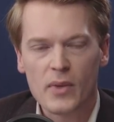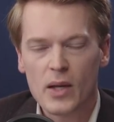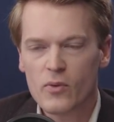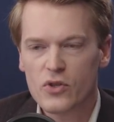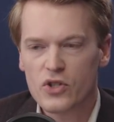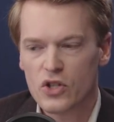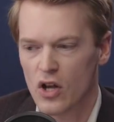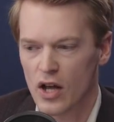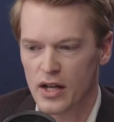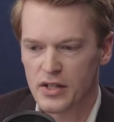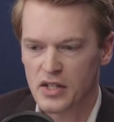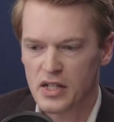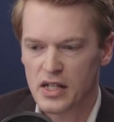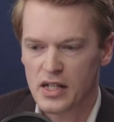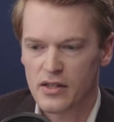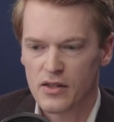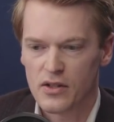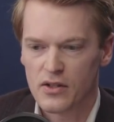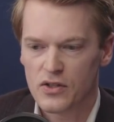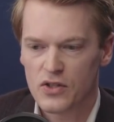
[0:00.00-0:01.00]
That was an
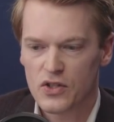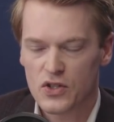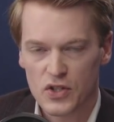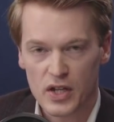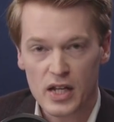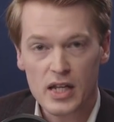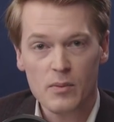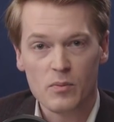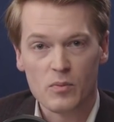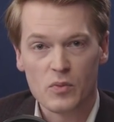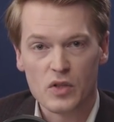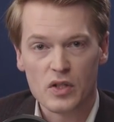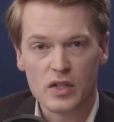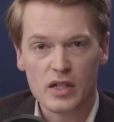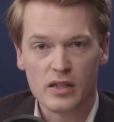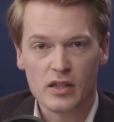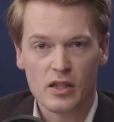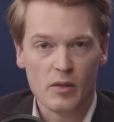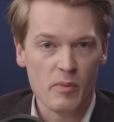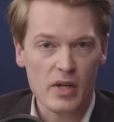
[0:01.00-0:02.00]
idea that seemed
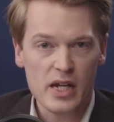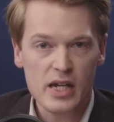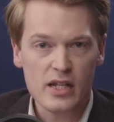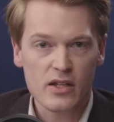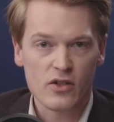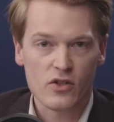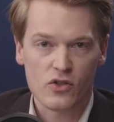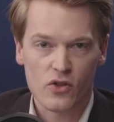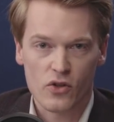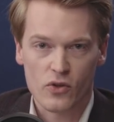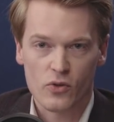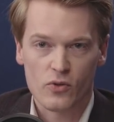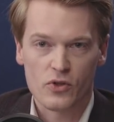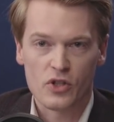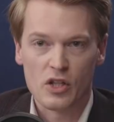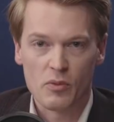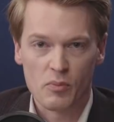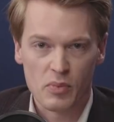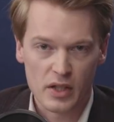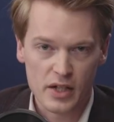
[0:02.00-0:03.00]
in the media circles
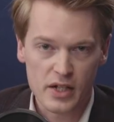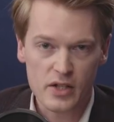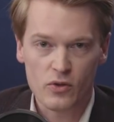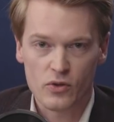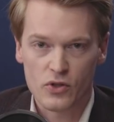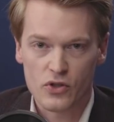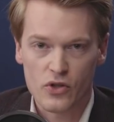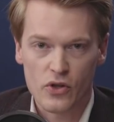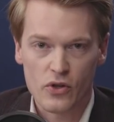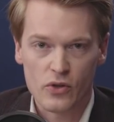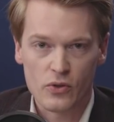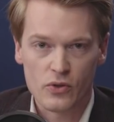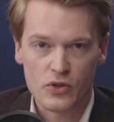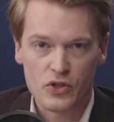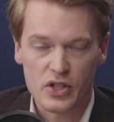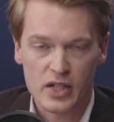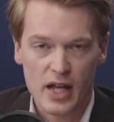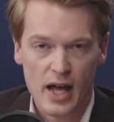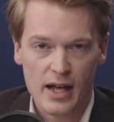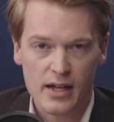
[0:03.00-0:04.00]
and the political circles
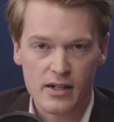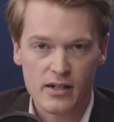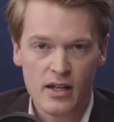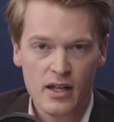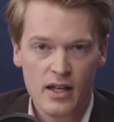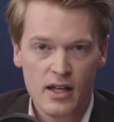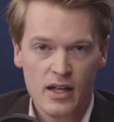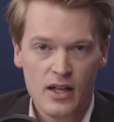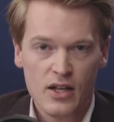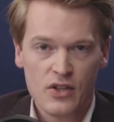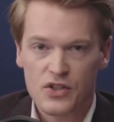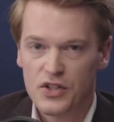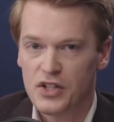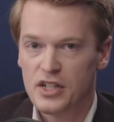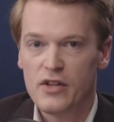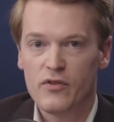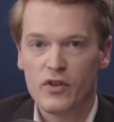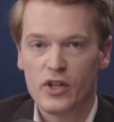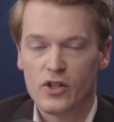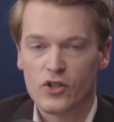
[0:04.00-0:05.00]
to gain
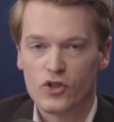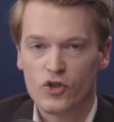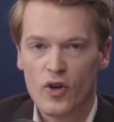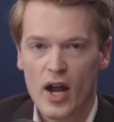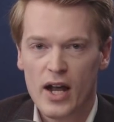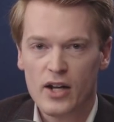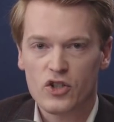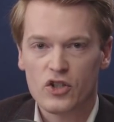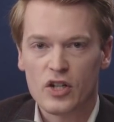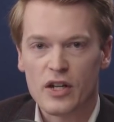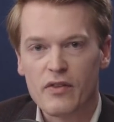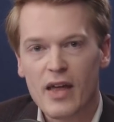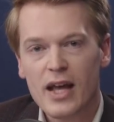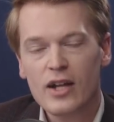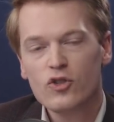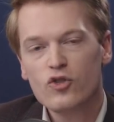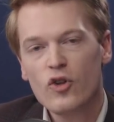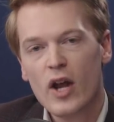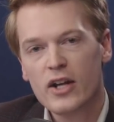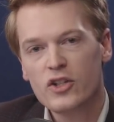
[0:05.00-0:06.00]
significant traction, and
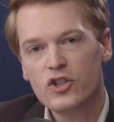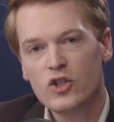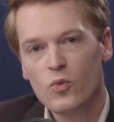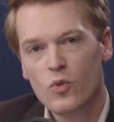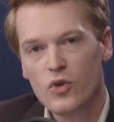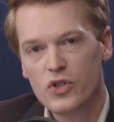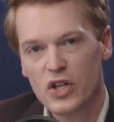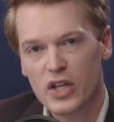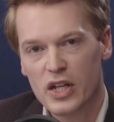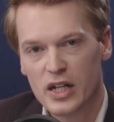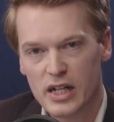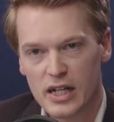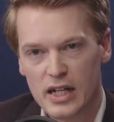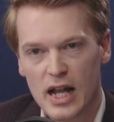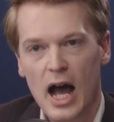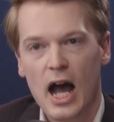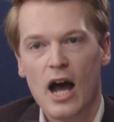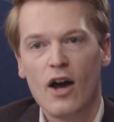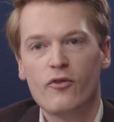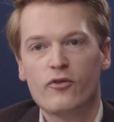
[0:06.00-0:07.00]
that traction was
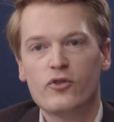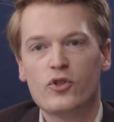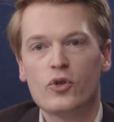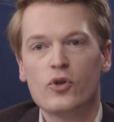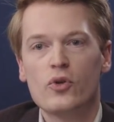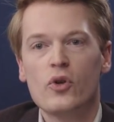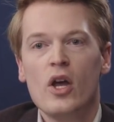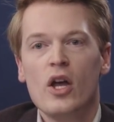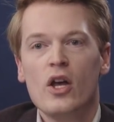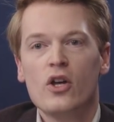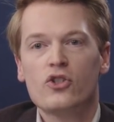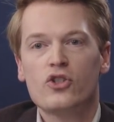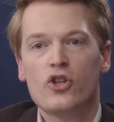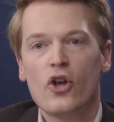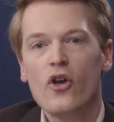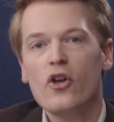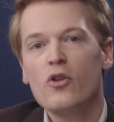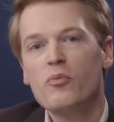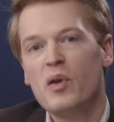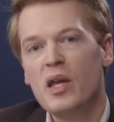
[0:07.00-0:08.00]
enough to
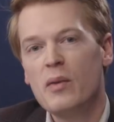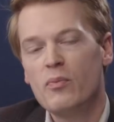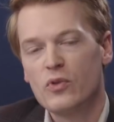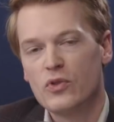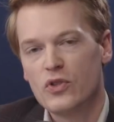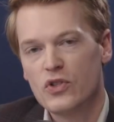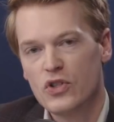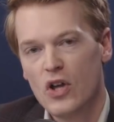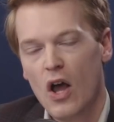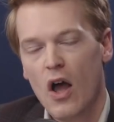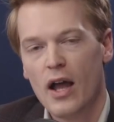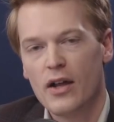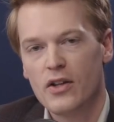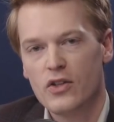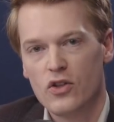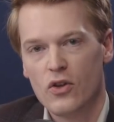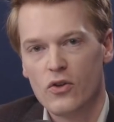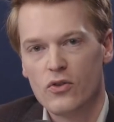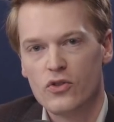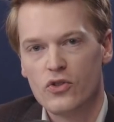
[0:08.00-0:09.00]
turn people's
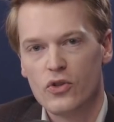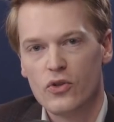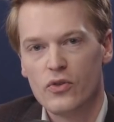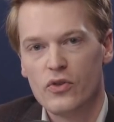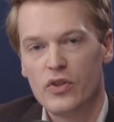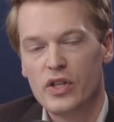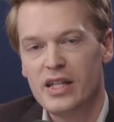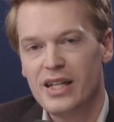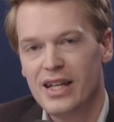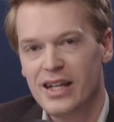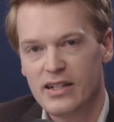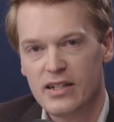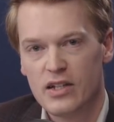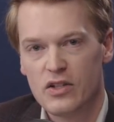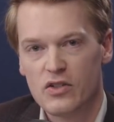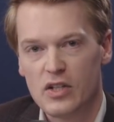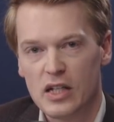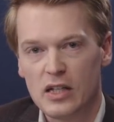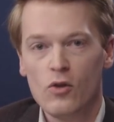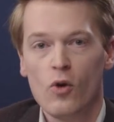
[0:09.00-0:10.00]
sights onto the
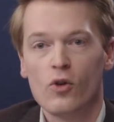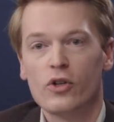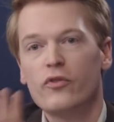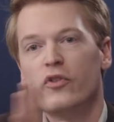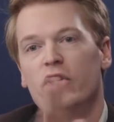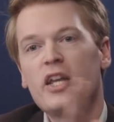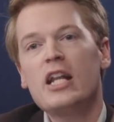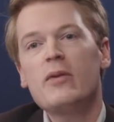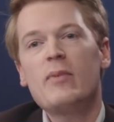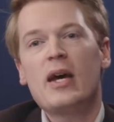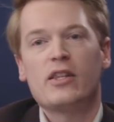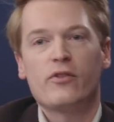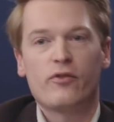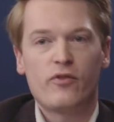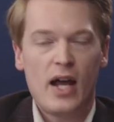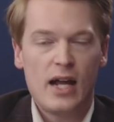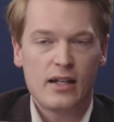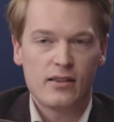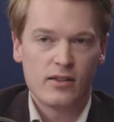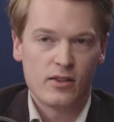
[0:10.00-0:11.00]
existing law, to forget about the
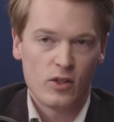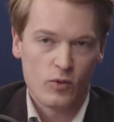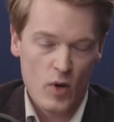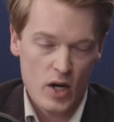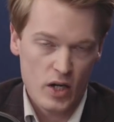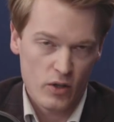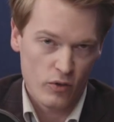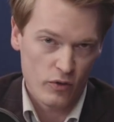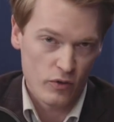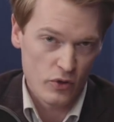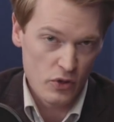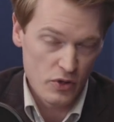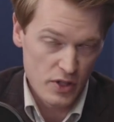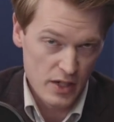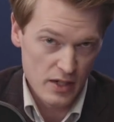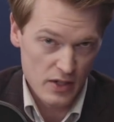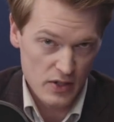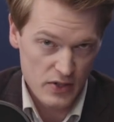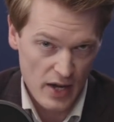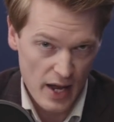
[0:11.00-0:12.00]
fact that the Ruddock Review
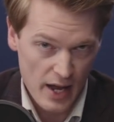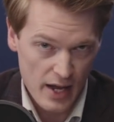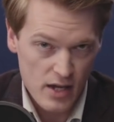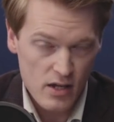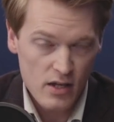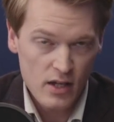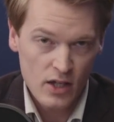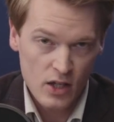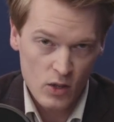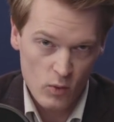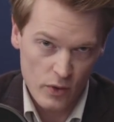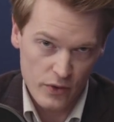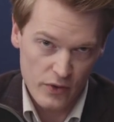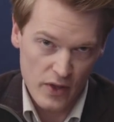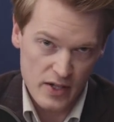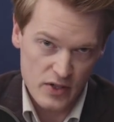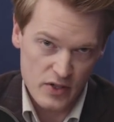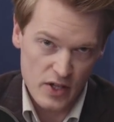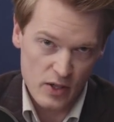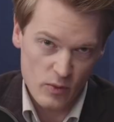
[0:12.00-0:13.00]
didn't say what
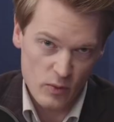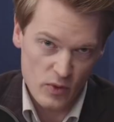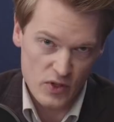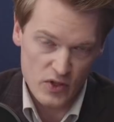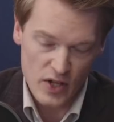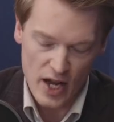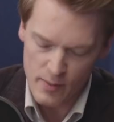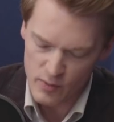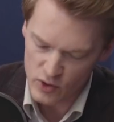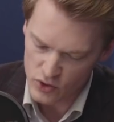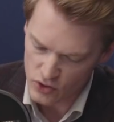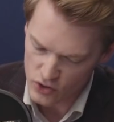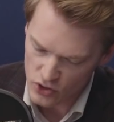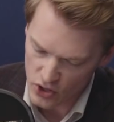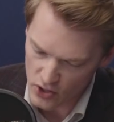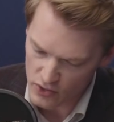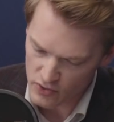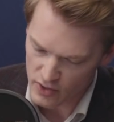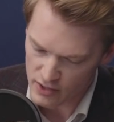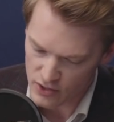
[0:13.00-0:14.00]
they said it would say, but to
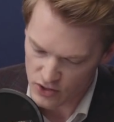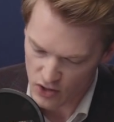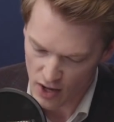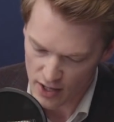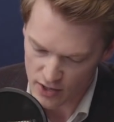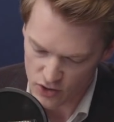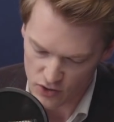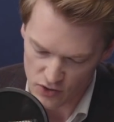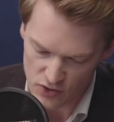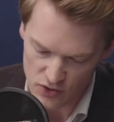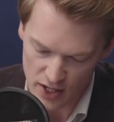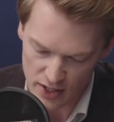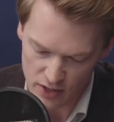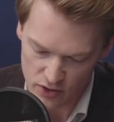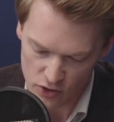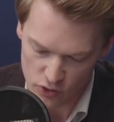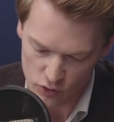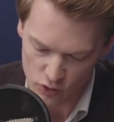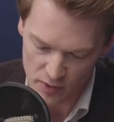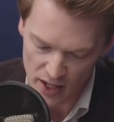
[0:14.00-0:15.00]
turn their sights to the
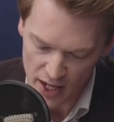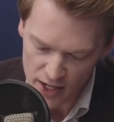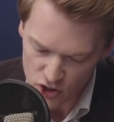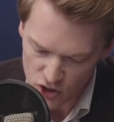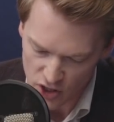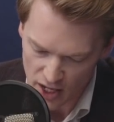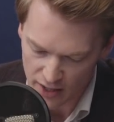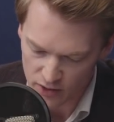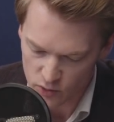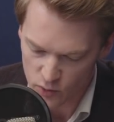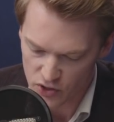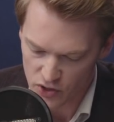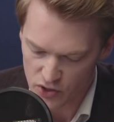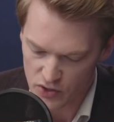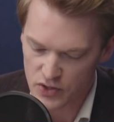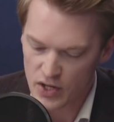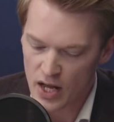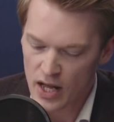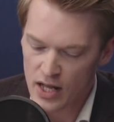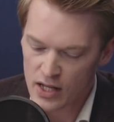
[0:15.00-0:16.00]
Sex Discrimination Act, which
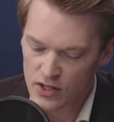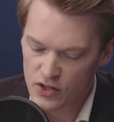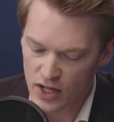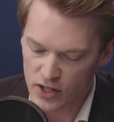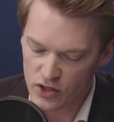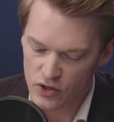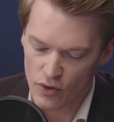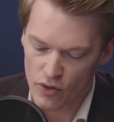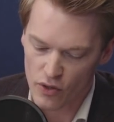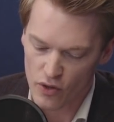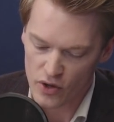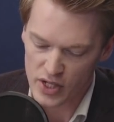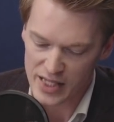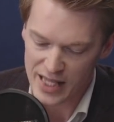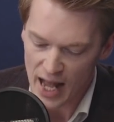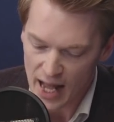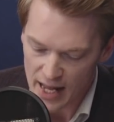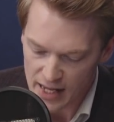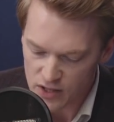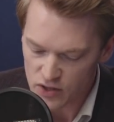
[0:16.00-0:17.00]
is Section
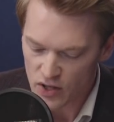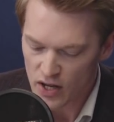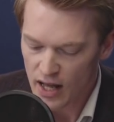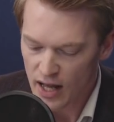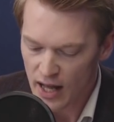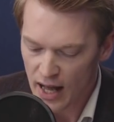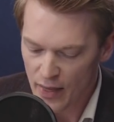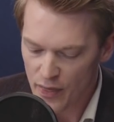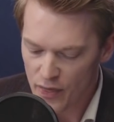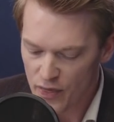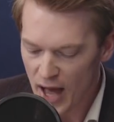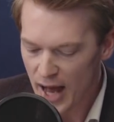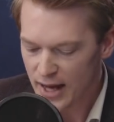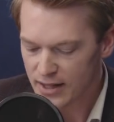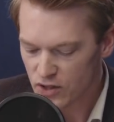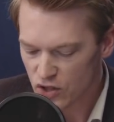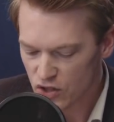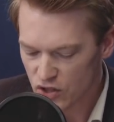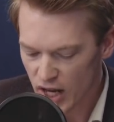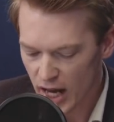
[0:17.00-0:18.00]
38, and
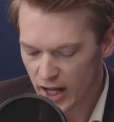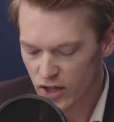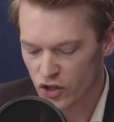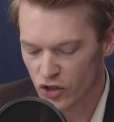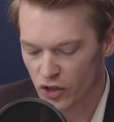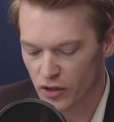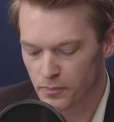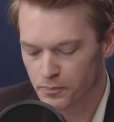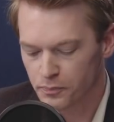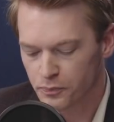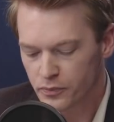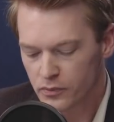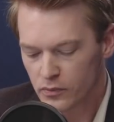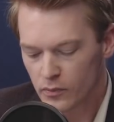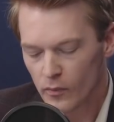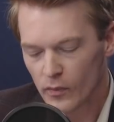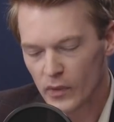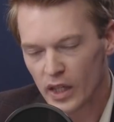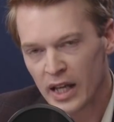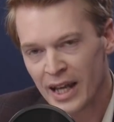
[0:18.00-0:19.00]
that section
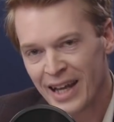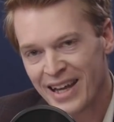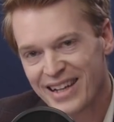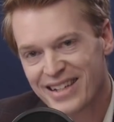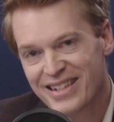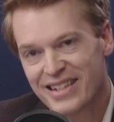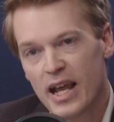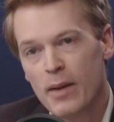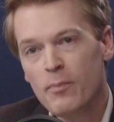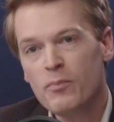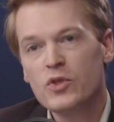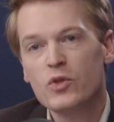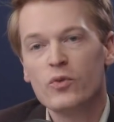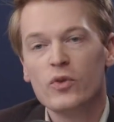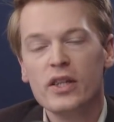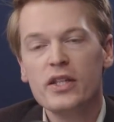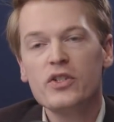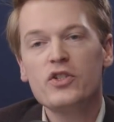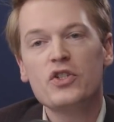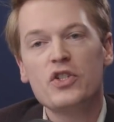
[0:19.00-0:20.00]
exempts
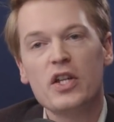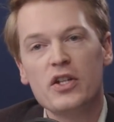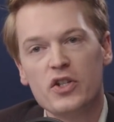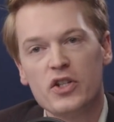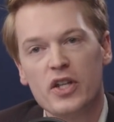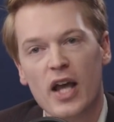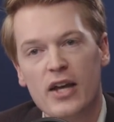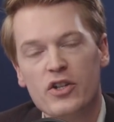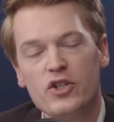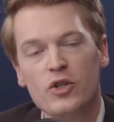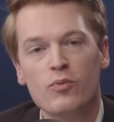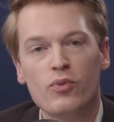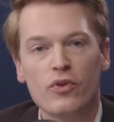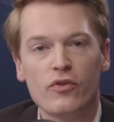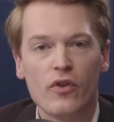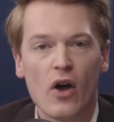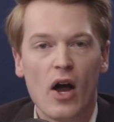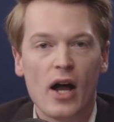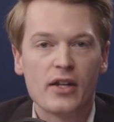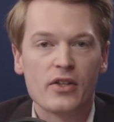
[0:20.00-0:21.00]
religious education
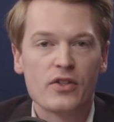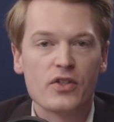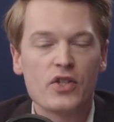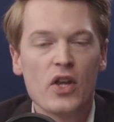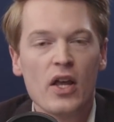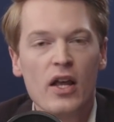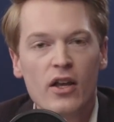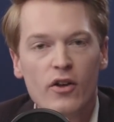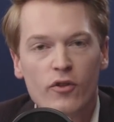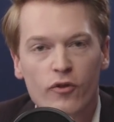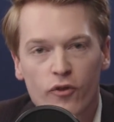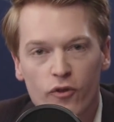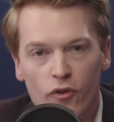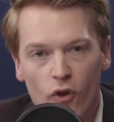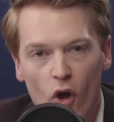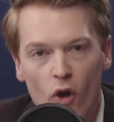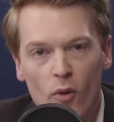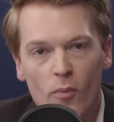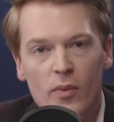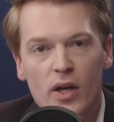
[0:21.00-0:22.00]
providers
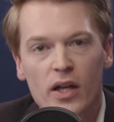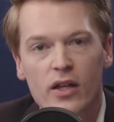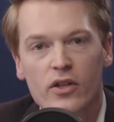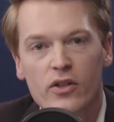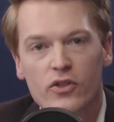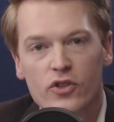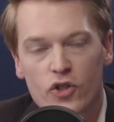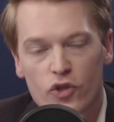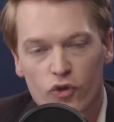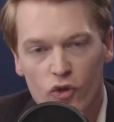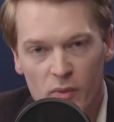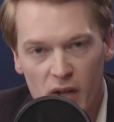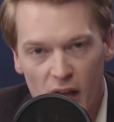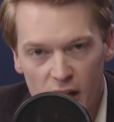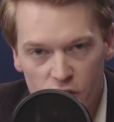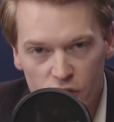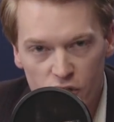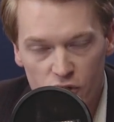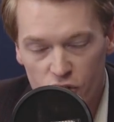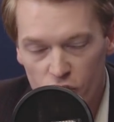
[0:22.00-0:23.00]
from
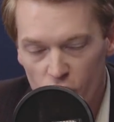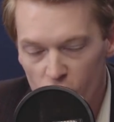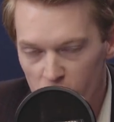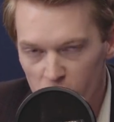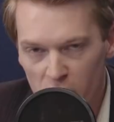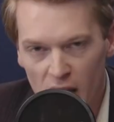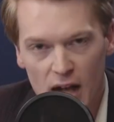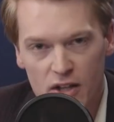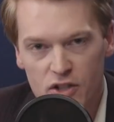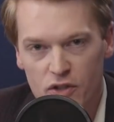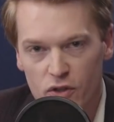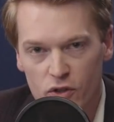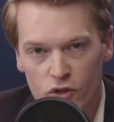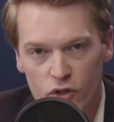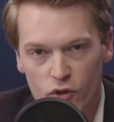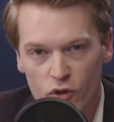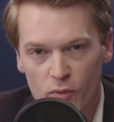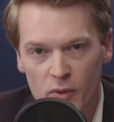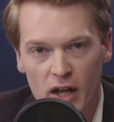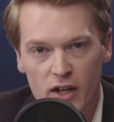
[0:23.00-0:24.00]
discrimination, certain parts of the
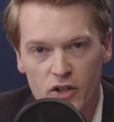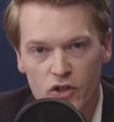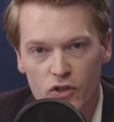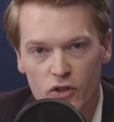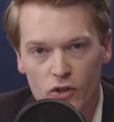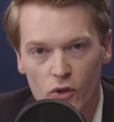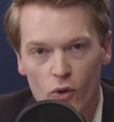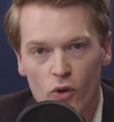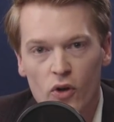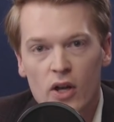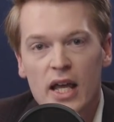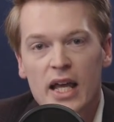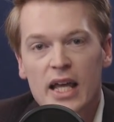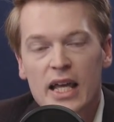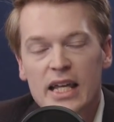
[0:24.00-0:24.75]
discrimination law,